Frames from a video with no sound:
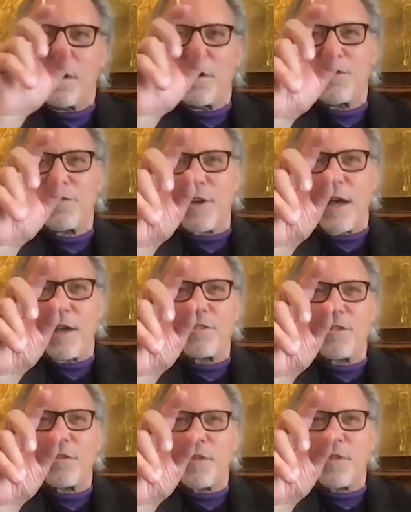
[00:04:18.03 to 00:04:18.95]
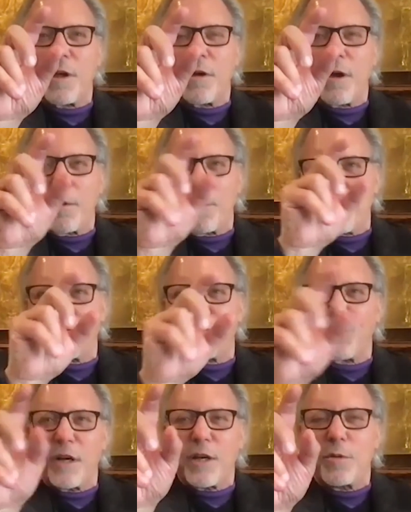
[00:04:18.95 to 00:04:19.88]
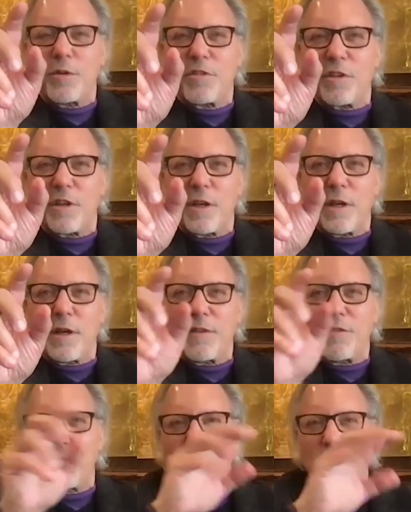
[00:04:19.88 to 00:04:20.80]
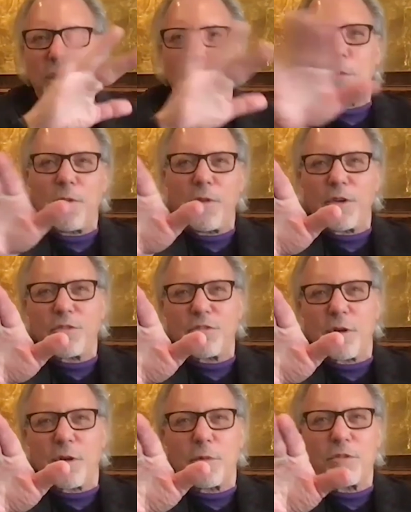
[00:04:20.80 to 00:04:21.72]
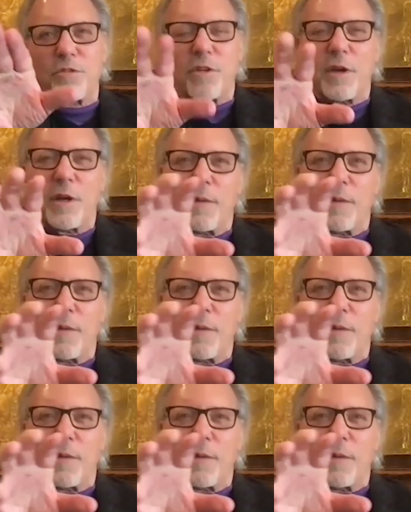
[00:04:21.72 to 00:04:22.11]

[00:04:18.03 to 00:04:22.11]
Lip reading: size of the frequency, if you double those numbers,